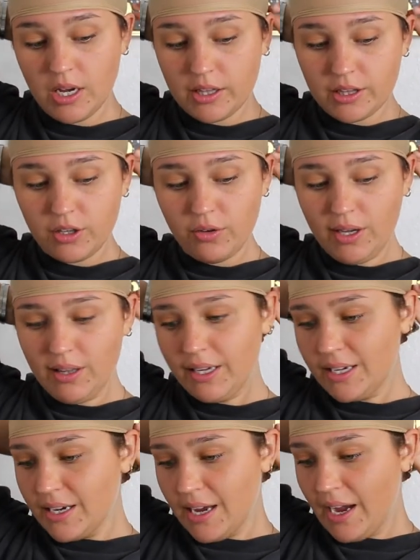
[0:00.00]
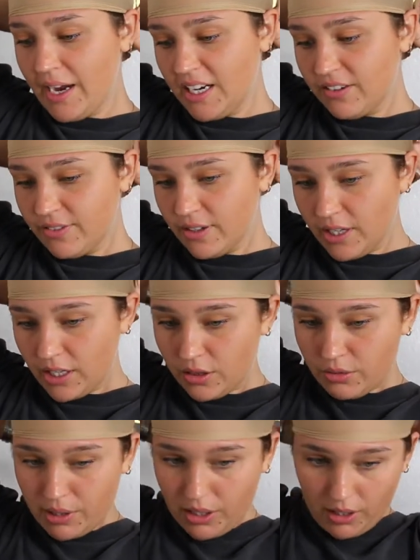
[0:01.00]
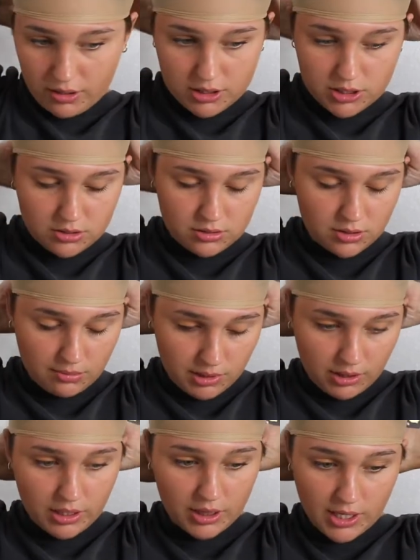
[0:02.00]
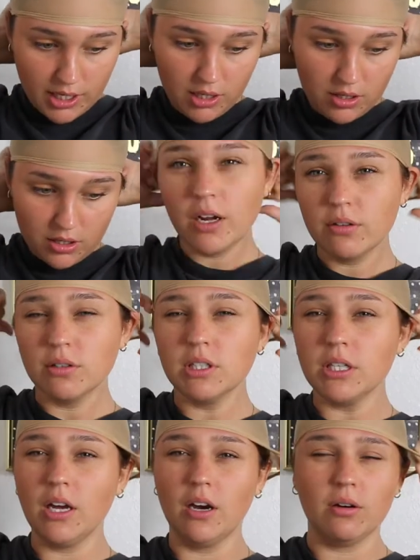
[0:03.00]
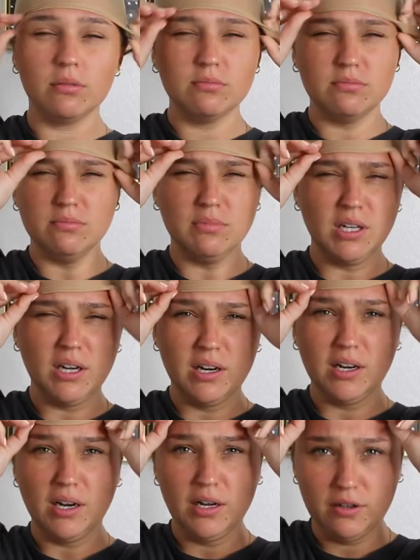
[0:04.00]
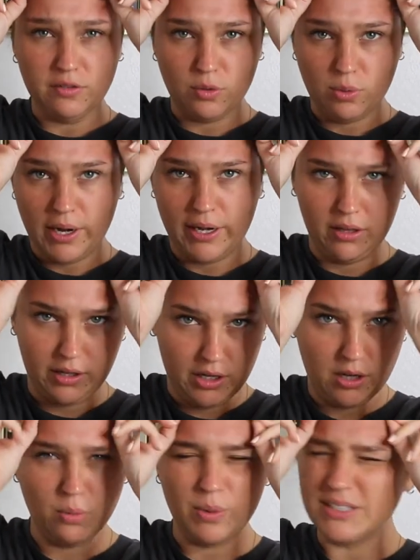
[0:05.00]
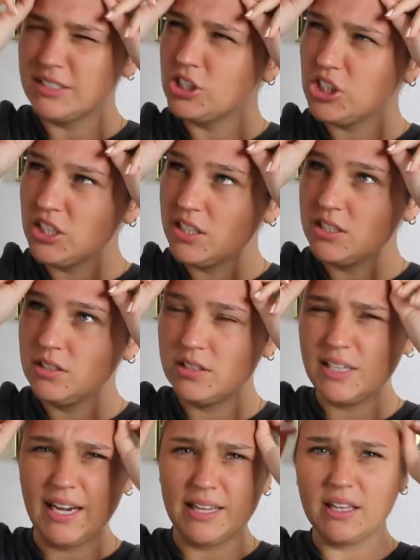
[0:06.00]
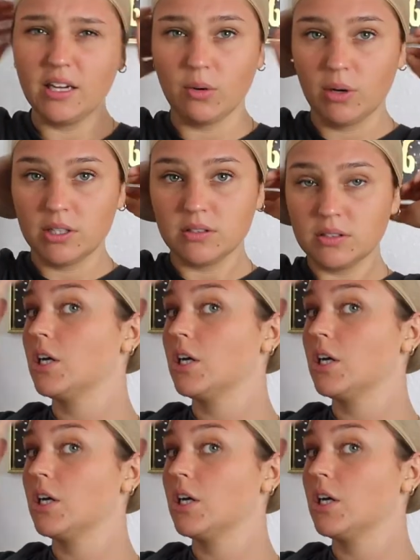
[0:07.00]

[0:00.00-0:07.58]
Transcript: I think you get like nine for like $3 or something like that. I don't really know. I got it kind of a while ago. Was it Shein? Yeah, I think it was.